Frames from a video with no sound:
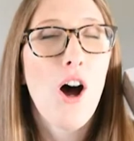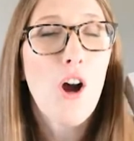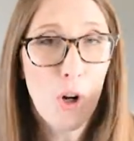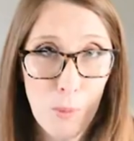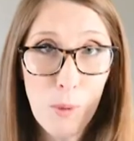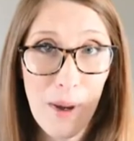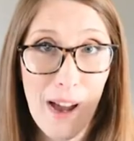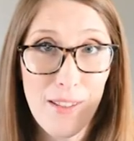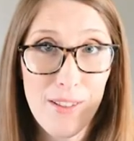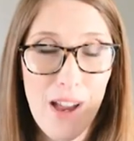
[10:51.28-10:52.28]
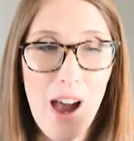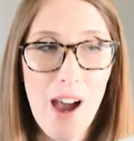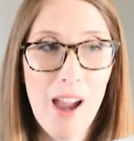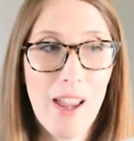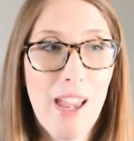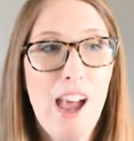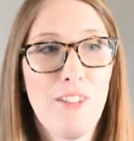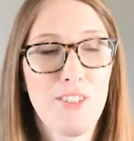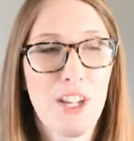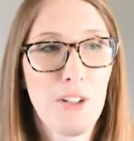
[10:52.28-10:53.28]
herbal baths. I
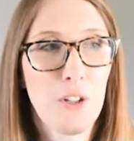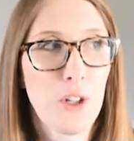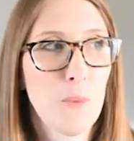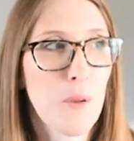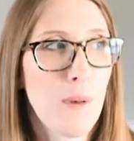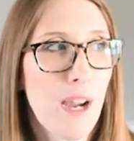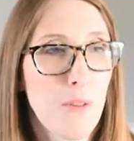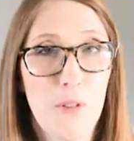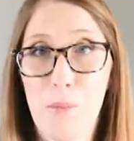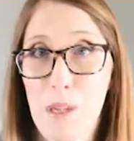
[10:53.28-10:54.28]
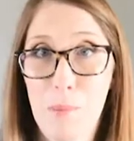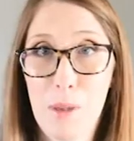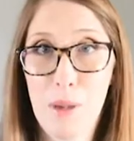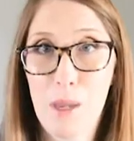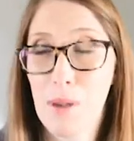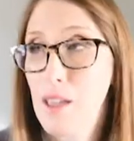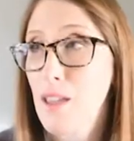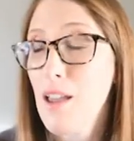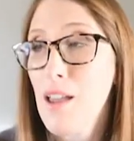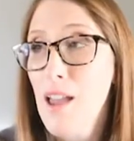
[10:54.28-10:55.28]
have done an herbal bath with me and my baby